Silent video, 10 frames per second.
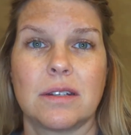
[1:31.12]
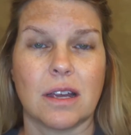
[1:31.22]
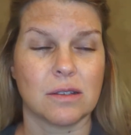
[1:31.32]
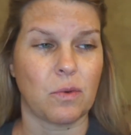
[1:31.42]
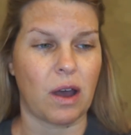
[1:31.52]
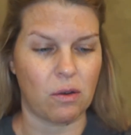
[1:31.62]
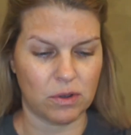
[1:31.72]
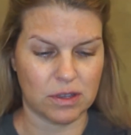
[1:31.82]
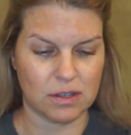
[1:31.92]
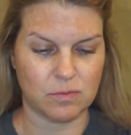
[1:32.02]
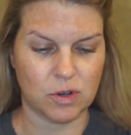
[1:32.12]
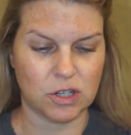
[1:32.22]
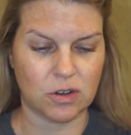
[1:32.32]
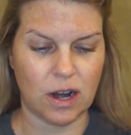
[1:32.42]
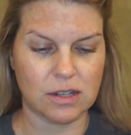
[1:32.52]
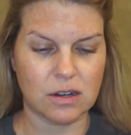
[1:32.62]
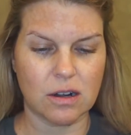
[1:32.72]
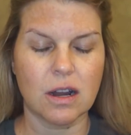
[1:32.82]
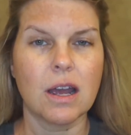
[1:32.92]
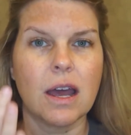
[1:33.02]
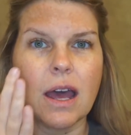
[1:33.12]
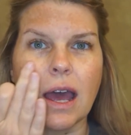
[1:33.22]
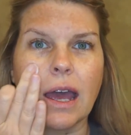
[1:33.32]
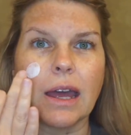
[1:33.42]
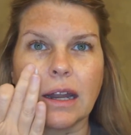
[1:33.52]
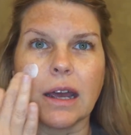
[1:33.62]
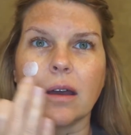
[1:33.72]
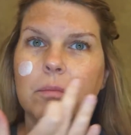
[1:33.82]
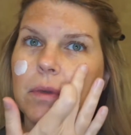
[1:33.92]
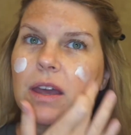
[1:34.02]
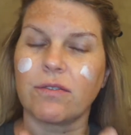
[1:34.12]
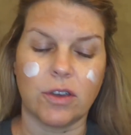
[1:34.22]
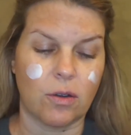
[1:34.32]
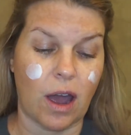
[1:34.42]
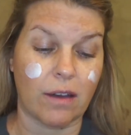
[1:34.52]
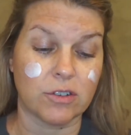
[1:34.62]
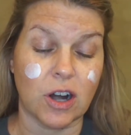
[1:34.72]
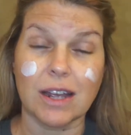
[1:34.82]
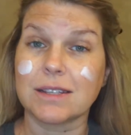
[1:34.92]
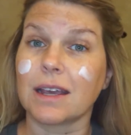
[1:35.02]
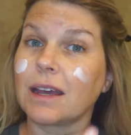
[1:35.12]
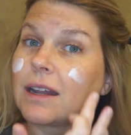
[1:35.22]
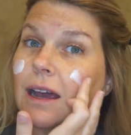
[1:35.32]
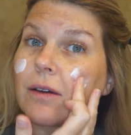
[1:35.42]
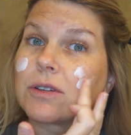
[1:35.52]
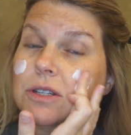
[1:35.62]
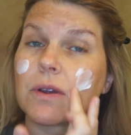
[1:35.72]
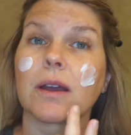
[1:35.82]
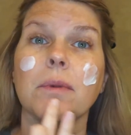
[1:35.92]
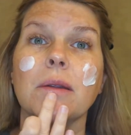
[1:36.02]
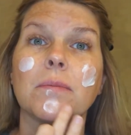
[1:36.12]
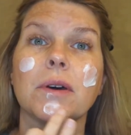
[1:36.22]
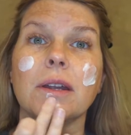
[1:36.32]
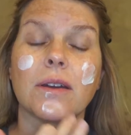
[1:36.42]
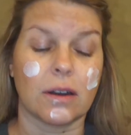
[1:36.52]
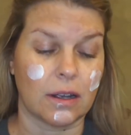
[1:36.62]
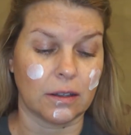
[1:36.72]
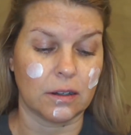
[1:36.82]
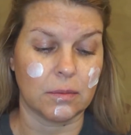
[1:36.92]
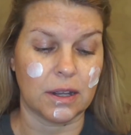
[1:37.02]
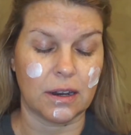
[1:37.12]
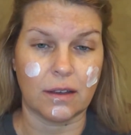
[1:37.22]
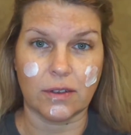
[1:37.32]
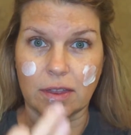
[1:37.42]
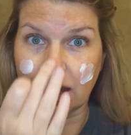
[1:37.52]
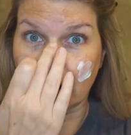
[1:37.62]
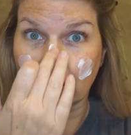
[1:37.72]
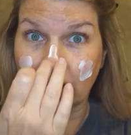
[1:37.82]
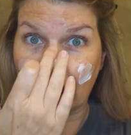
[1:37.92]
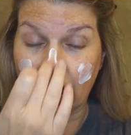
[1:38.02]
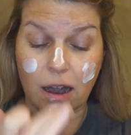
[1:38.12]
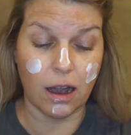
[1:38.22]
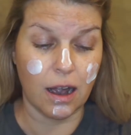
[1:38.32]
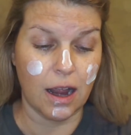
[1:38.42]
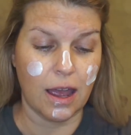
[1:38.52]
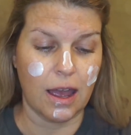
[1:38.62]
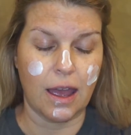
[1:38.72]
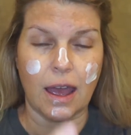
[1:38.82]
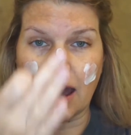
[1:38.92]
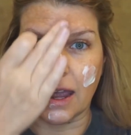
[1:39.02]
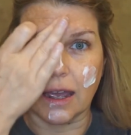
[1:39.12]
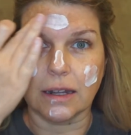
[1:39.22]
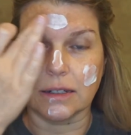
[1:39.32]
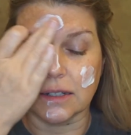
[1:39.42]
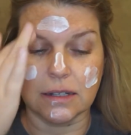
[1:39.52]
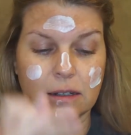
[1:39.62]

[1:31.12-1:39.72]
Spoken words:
does well with this moisturizer. And if you have dry skin, I would just recommend putting on a little bit of a thicker layer and